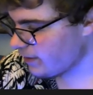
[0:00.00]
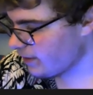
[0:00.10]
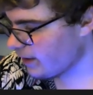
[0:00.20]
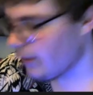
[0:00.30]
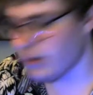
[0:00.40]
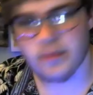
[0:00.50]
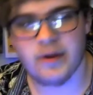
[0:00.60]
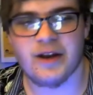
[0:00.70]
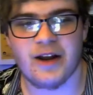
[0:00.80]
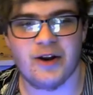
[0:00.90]
I want to
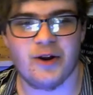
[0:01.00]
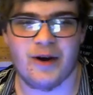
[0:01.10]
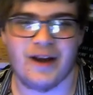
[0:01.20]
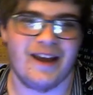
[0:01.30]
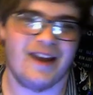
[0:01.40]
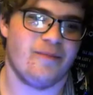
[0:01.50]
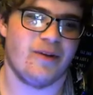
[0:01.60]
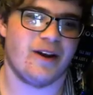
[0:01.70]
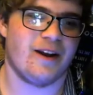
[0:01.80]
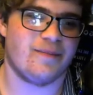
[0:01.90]
be, and I know I hate
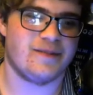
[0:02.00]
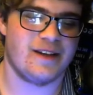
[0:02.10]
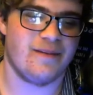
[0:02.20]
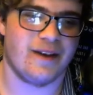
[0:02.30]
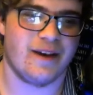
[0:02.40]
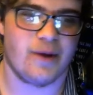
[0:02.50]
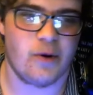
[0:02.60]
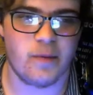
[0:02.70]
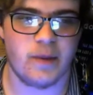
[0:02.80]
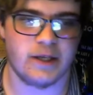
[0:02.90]
bringing up schema again, but I
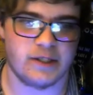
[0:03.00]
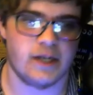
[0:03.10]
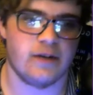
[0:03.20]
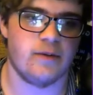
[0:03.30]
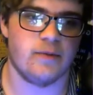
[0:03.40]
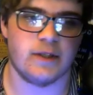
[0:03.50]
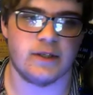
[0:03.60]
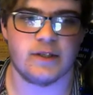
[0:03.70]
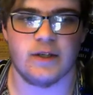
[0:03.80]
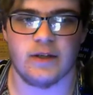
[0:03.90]
want to be like Jay Green with this
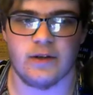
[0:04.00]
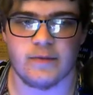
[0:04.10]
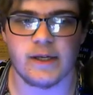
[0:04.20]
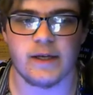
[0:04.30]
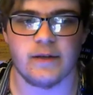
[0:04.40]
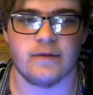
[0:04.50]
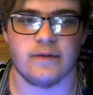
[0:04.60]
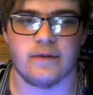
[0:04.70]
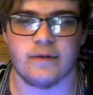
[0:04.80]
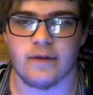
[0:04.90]
shit. You know what I'm saying?
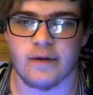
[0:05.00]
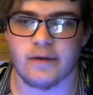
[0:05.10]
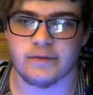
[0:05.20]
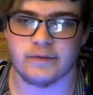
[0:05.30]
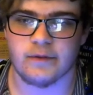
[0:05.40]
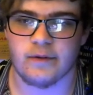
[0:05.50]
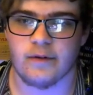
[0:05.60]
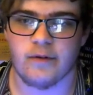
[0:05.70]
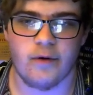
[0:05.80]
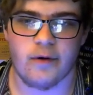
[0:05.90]
Oh, it's
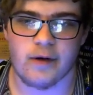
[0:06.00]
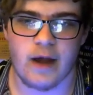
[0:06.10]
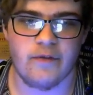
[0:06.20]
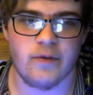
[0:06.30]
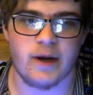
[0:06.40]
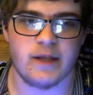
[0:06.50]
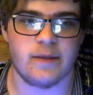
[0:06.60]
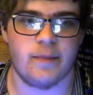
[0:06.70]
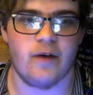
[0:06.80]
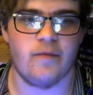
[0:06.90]
all good. Everybody's
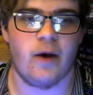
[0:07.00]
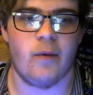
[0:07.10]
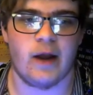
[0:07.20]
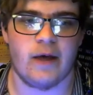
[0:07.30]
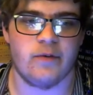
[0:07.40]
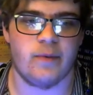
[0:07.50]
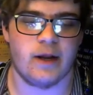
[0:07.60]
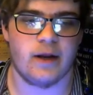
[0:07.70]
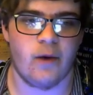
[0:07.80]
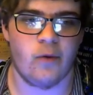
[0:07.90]
I, above, I, want
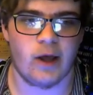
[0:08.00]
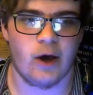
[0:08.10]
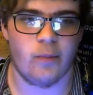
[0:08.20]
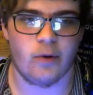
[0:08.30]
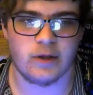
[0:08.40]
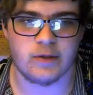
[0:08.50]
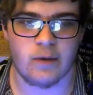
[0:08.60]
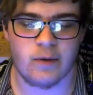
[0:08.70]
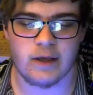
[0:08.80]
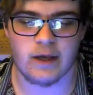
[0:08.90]
everybody. To, I want to help all these. I
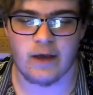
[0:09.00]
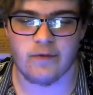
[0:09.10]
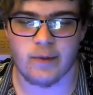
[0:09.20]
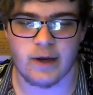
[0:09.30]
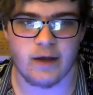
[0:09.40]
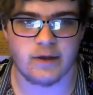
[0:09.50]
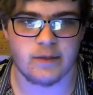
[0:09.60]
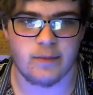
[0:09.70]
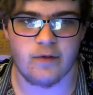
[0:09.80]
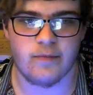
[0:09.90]
want to get everybody else
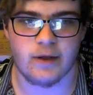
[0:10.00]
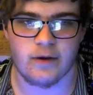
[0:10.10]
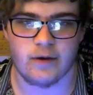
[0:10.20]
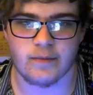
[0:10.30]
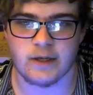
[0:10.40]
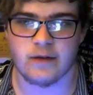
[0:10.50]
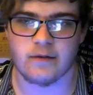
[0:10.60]
above me. You know what I'm saying?